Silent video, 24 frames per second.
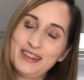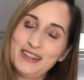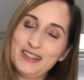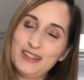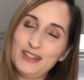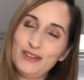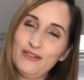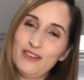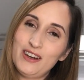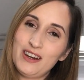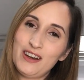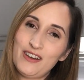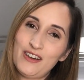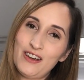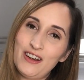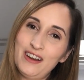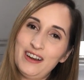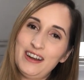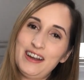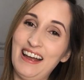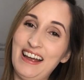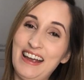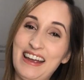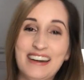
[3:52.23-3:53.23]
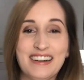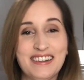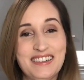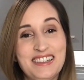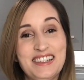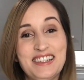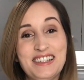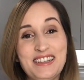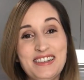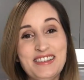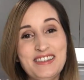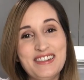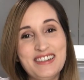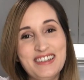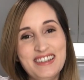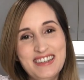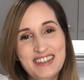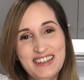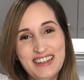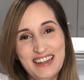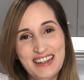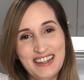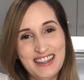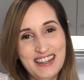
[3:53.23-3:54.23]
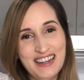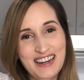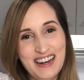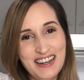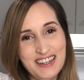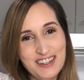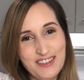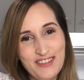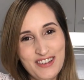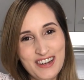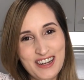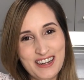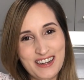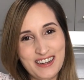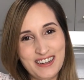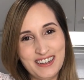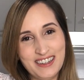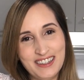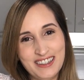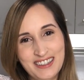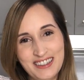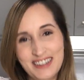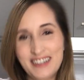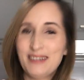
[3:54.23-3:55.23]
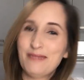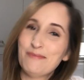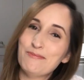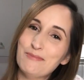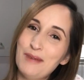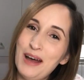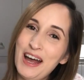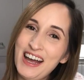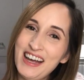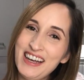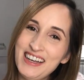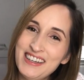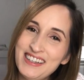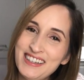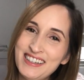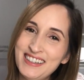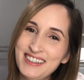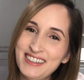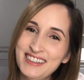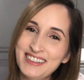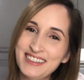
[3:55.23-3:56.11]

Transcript: this video and I'll see you in the next video. Bye.